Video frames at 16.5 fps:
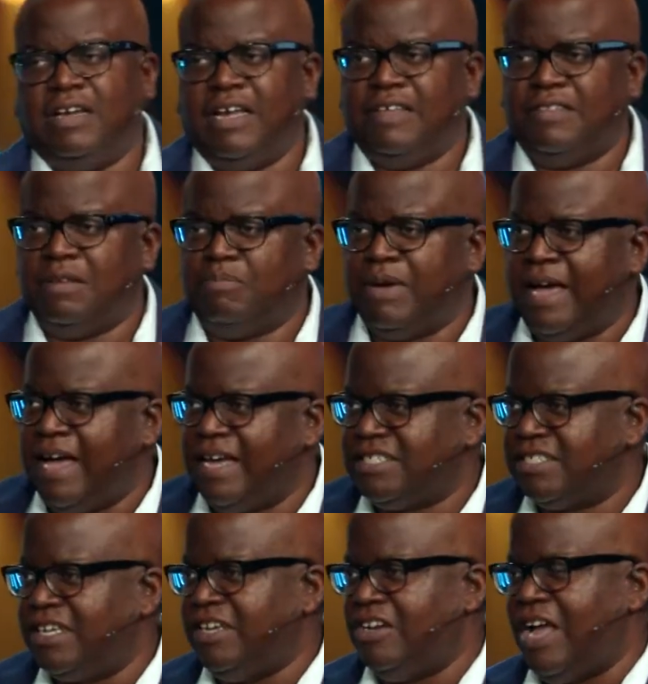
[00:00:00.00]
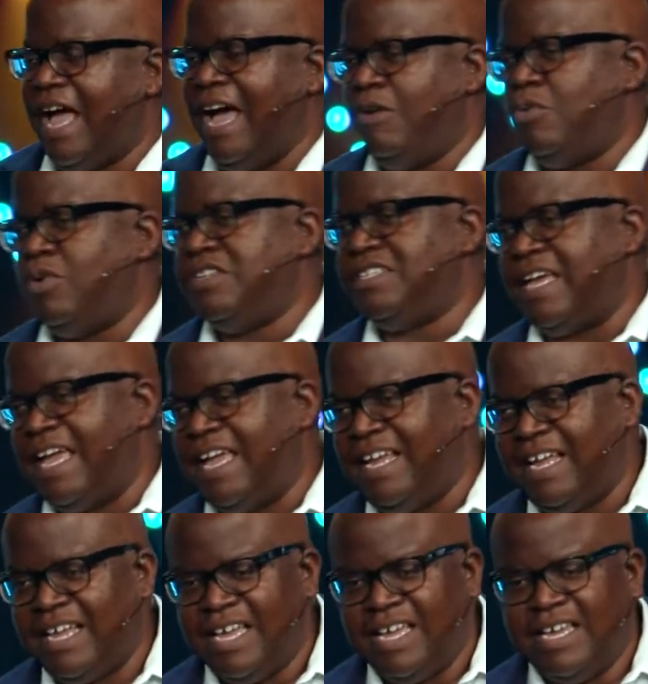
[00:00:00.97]
in the past. You know, I was
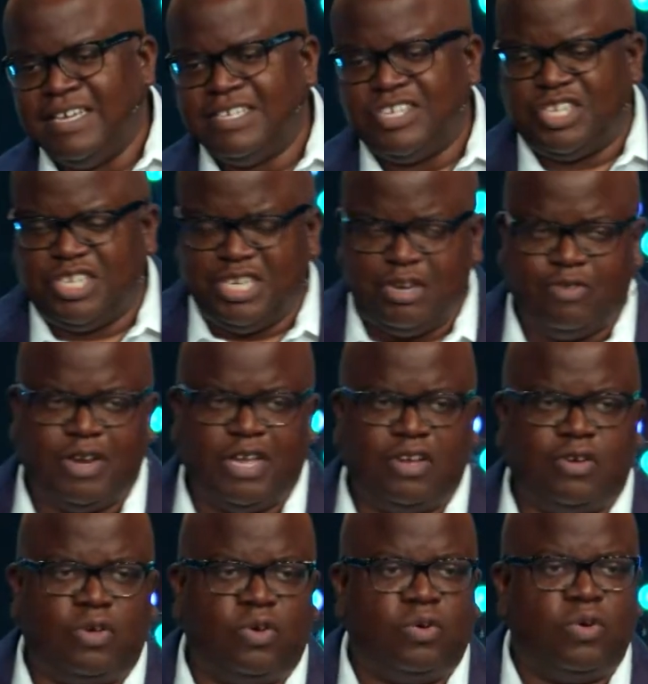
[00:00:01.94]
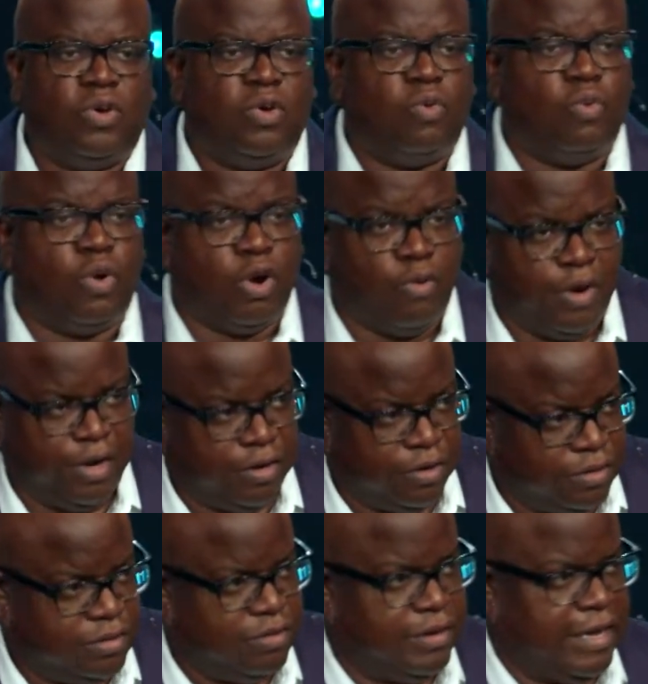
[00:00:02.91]
a serial
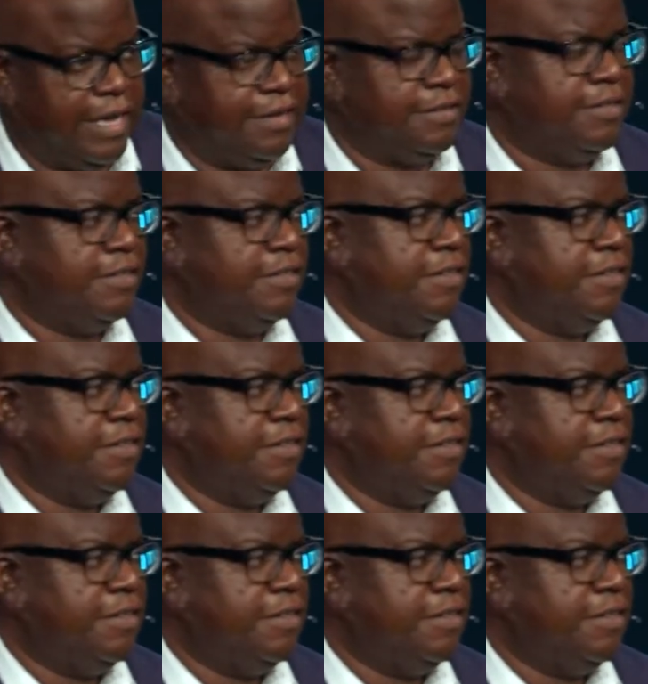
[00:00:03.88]
worrier, okay?